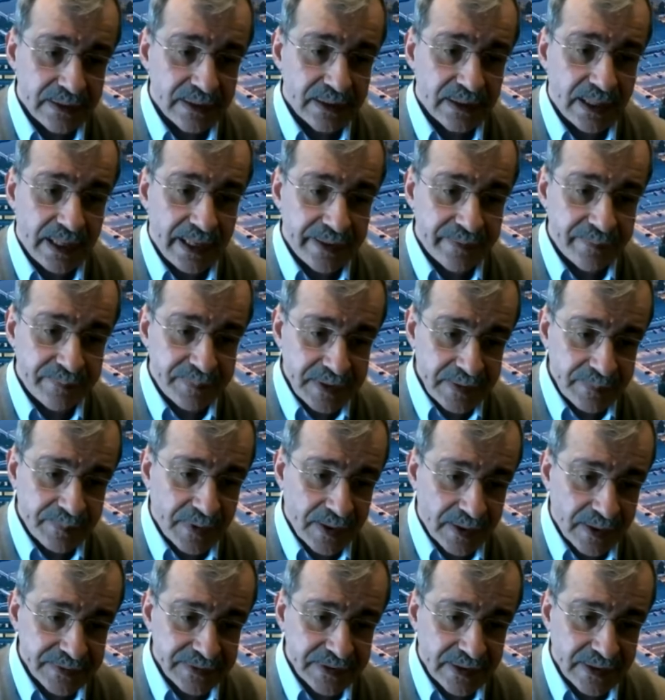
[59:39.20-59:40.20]
and
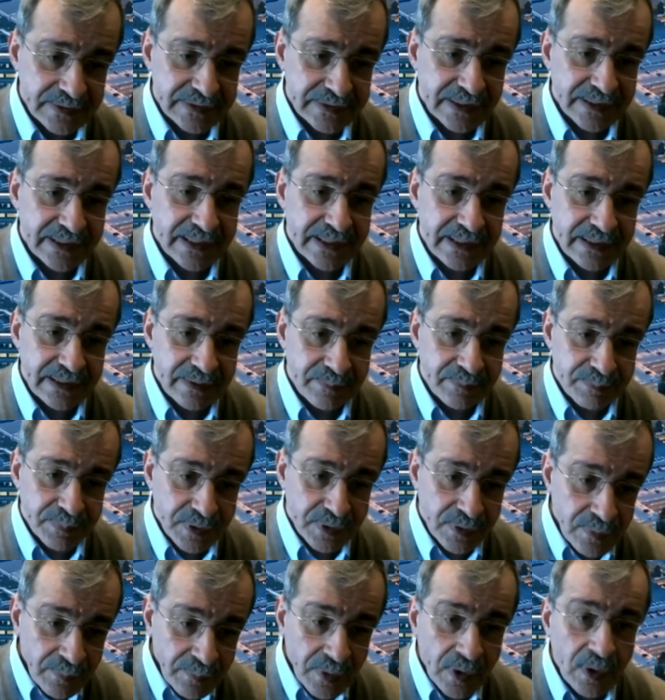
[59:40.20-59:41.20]
PPAR delta
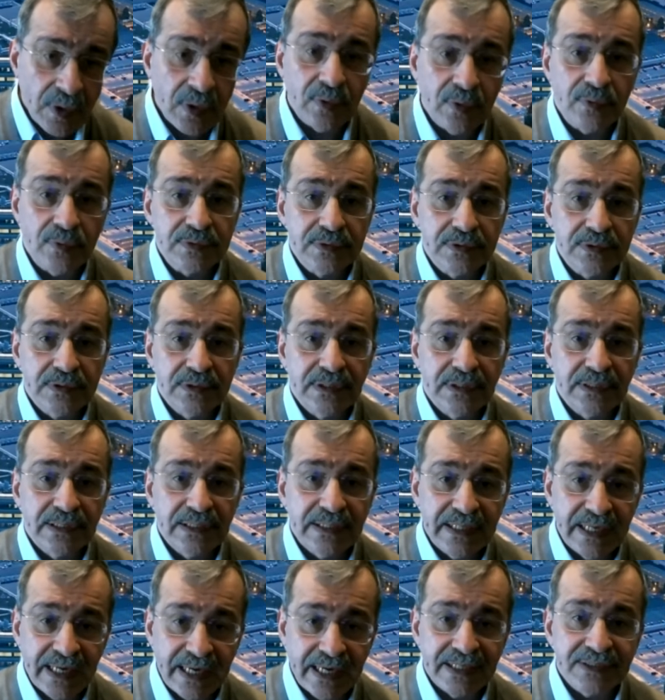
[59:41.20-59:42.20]
promote
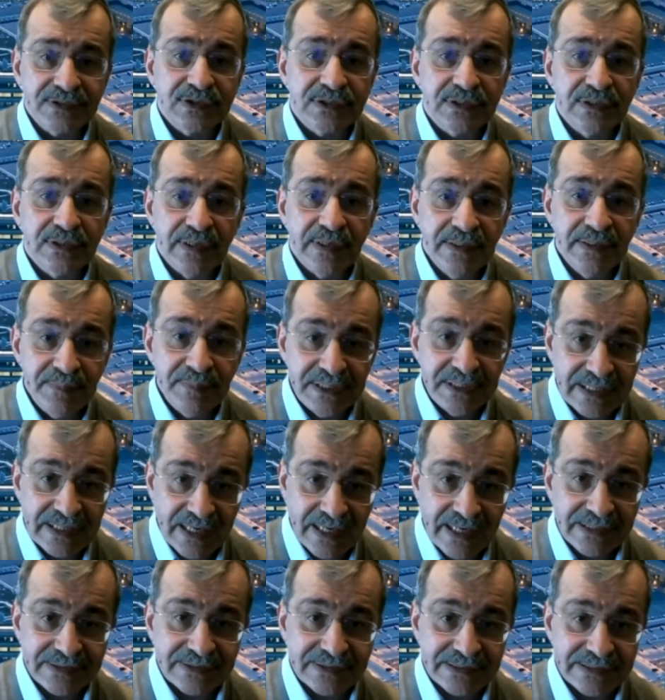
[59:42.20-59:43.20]
cancer and
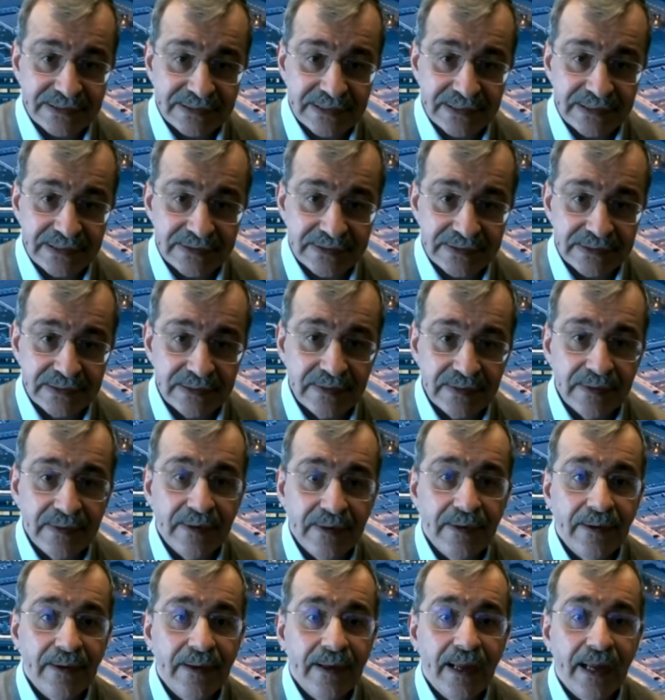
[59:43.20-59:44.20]
metastases.
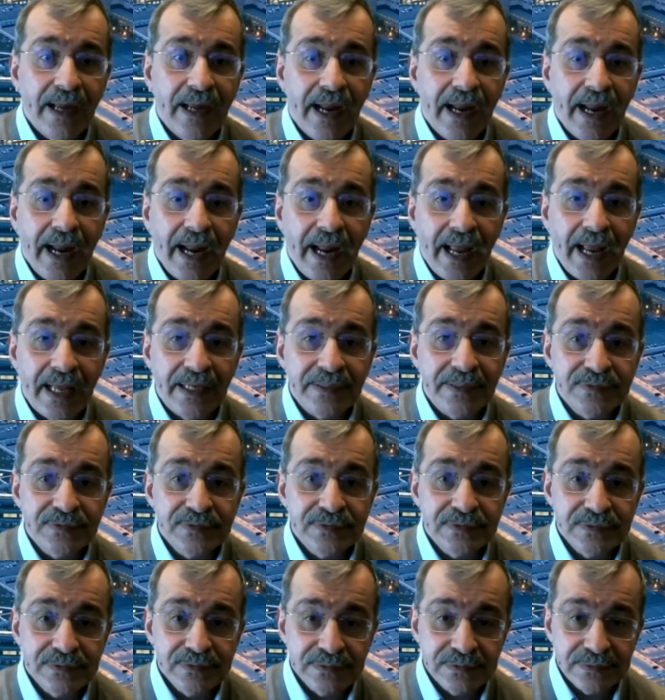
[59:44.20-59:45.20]
And
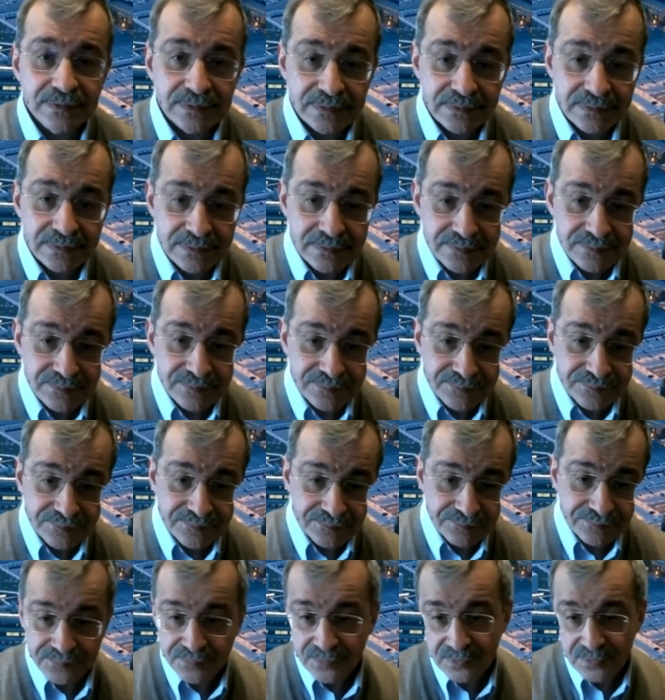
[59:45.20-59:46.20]

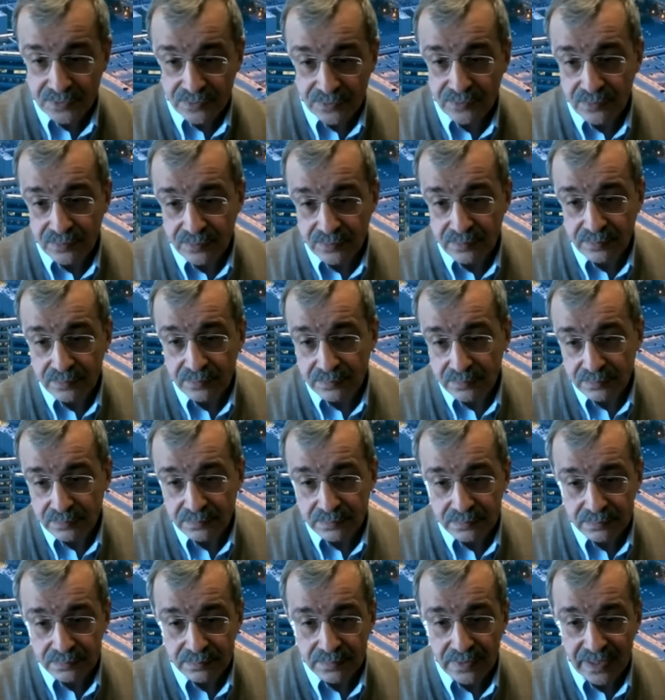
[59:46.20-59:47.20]
through
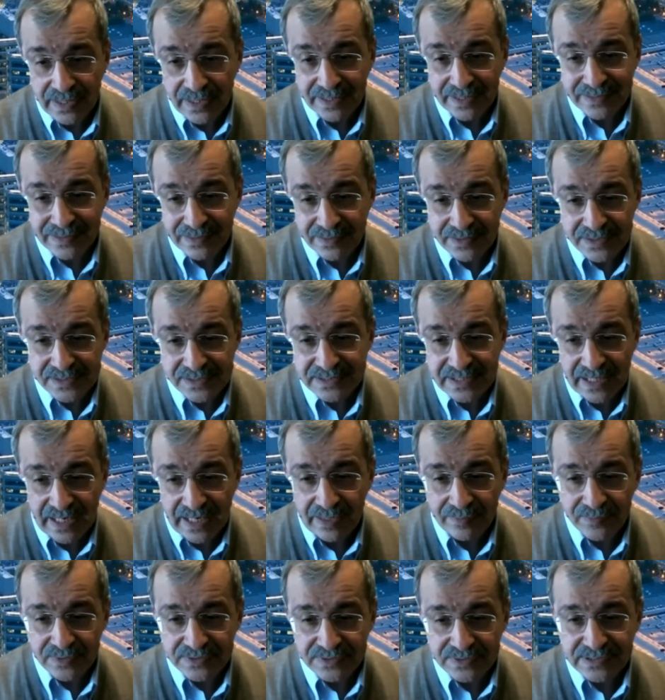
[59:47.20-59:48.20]
at least I
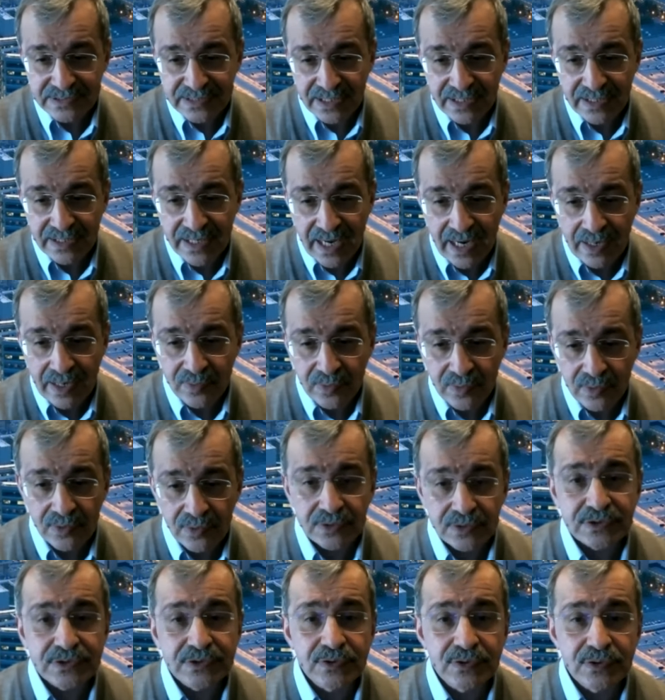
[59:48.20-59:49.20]
would say now
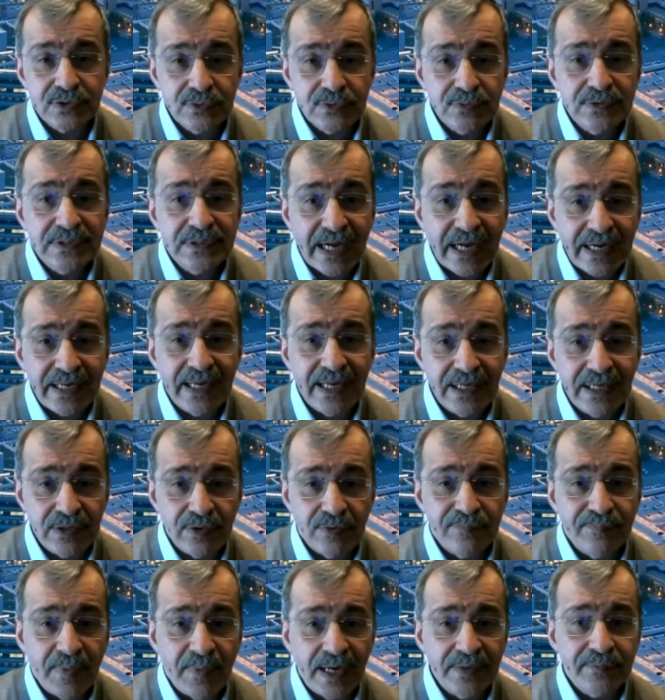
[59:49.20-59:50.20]
close to two decades of
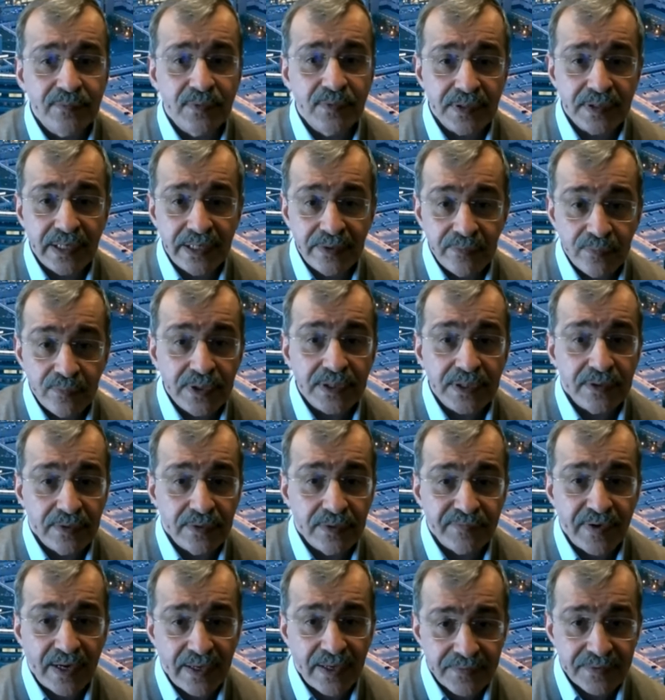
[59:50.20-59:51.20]
my work and work of
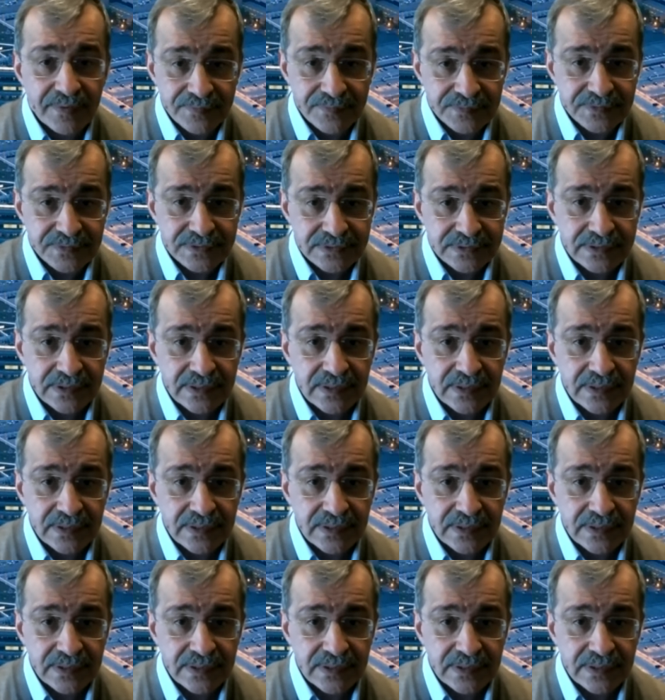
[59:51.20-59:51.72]
others,